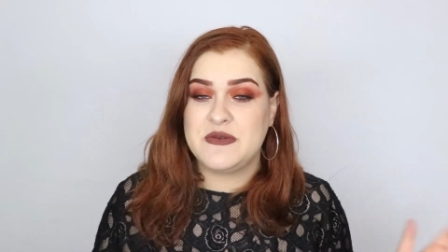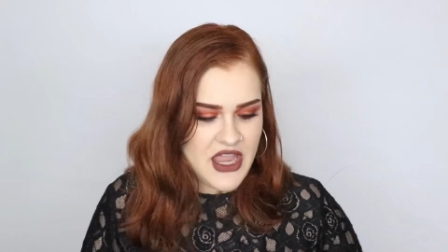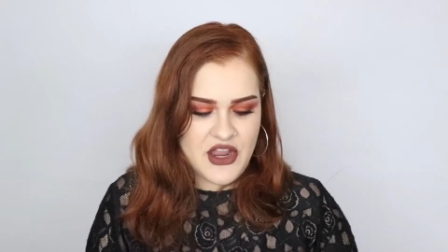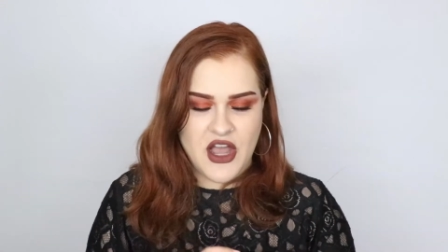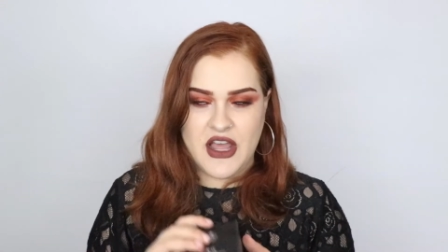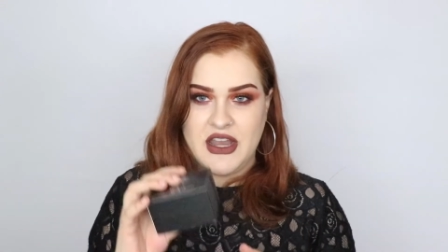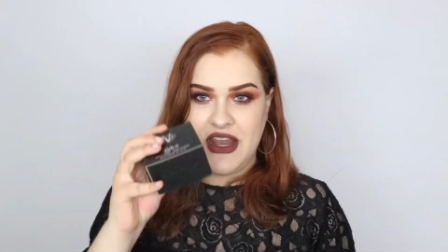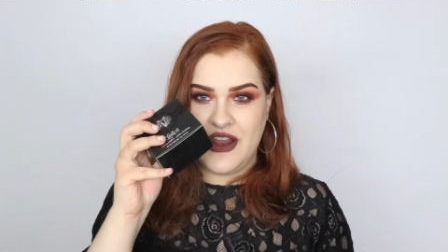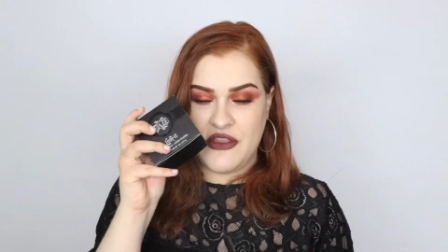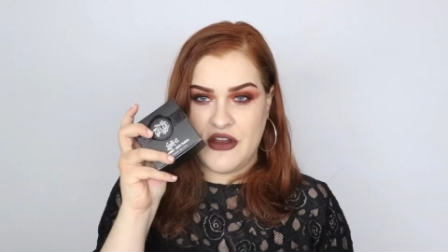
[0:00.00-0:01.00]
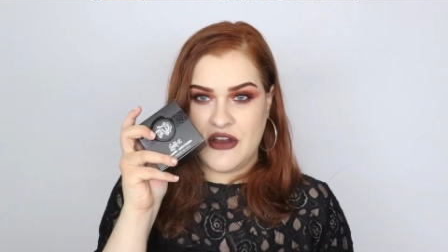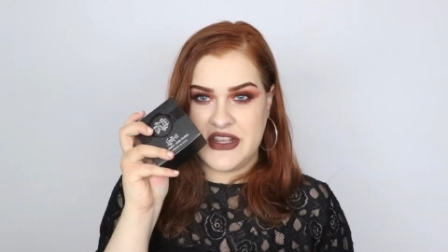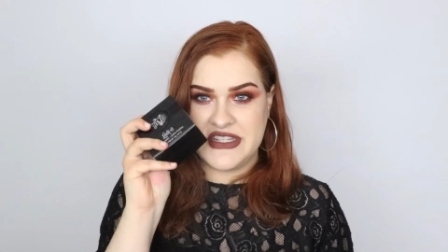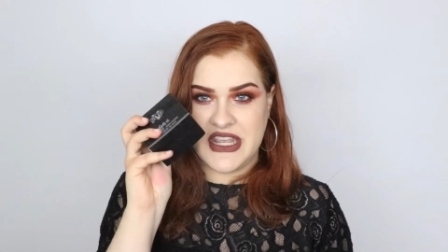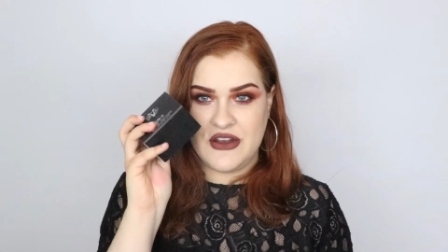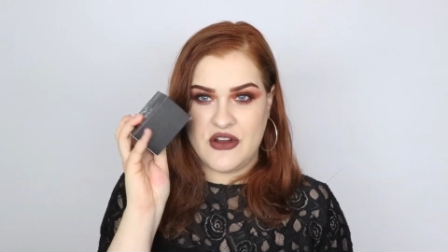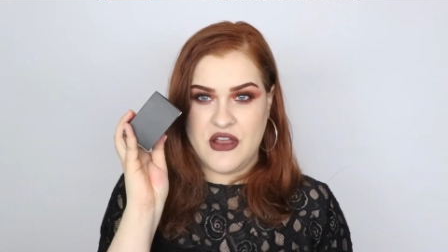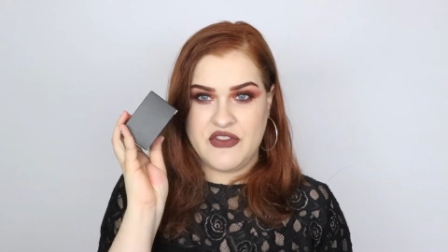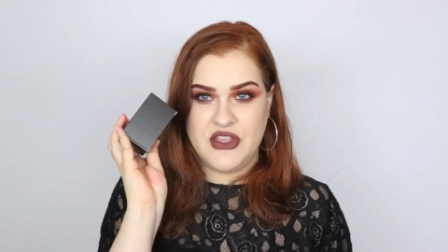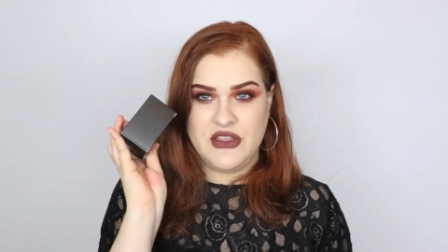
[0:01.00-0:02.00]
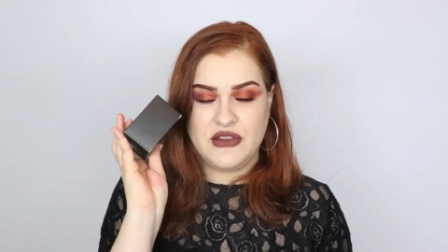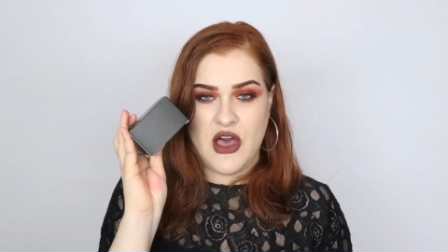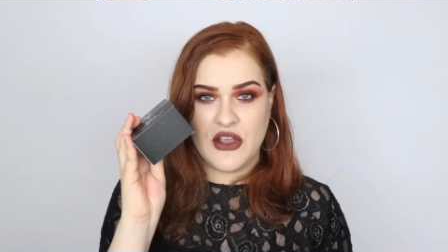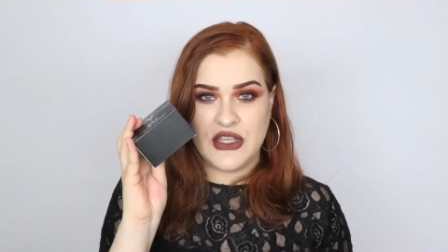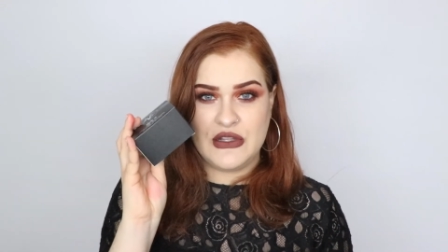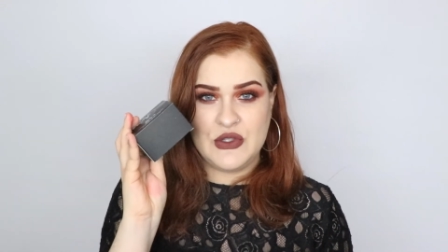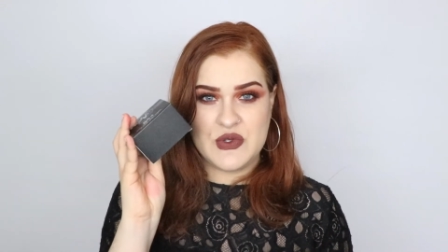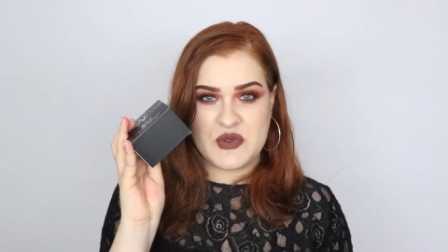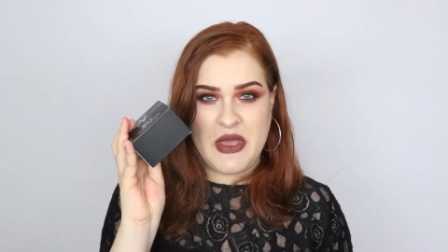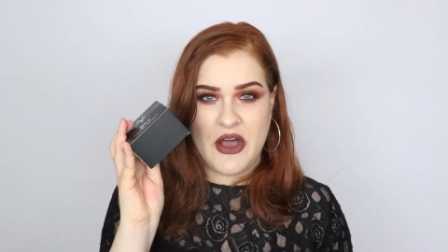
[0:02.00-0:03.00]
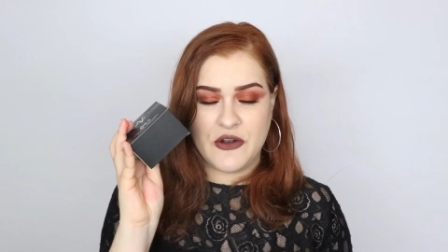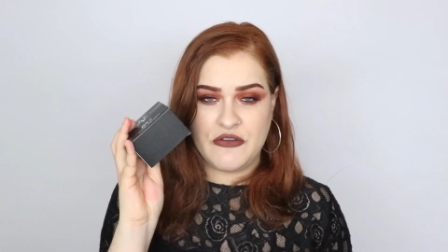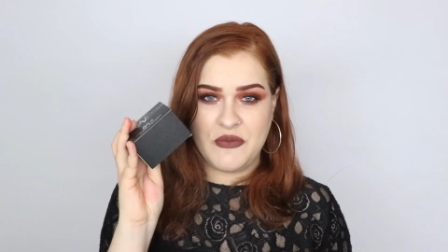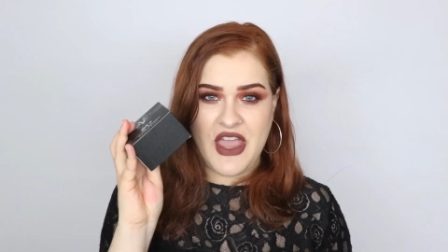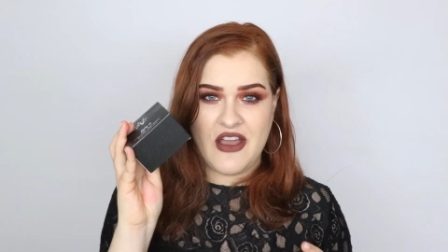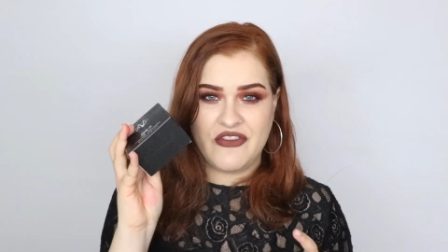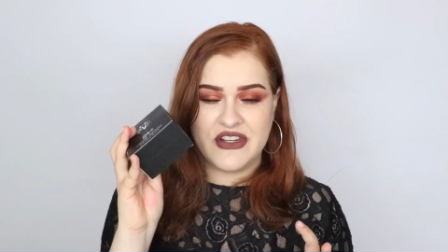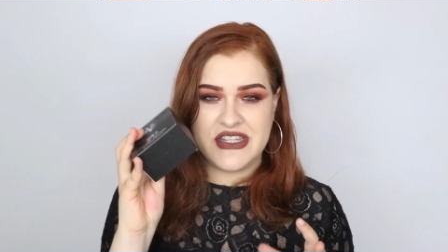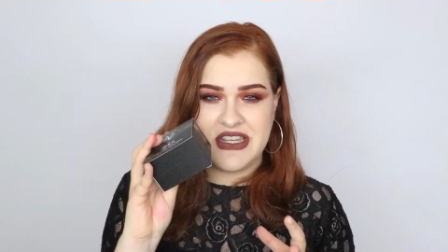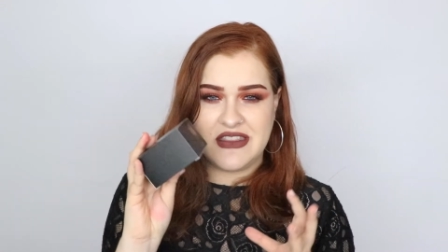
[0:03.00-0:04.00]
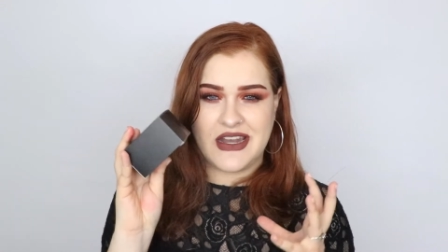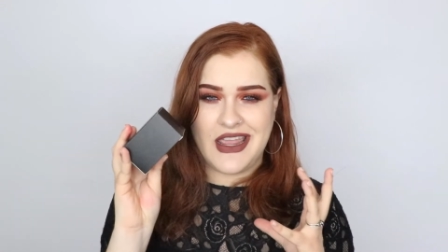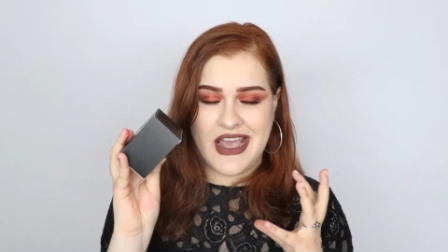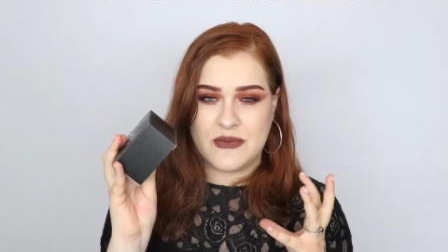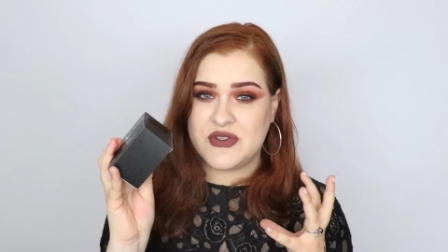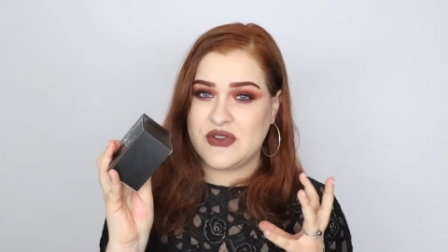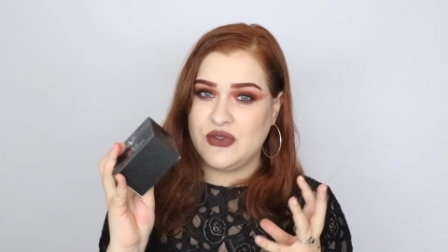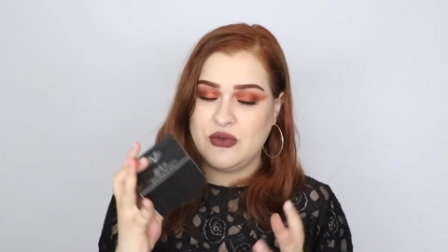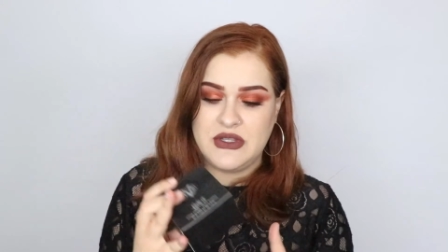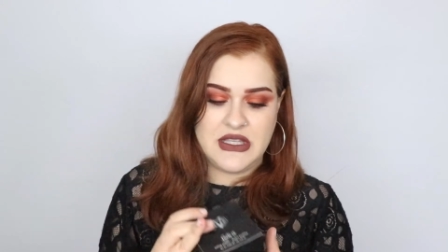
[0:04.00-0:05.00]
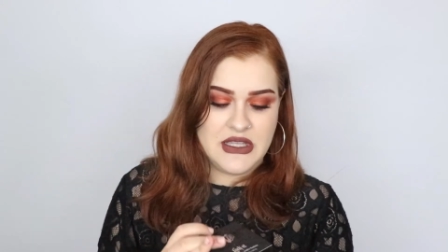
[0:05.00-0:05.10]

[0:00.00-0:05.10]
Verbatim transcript: I got another container of the Lock It loose powder from Kat Von D that I absolutely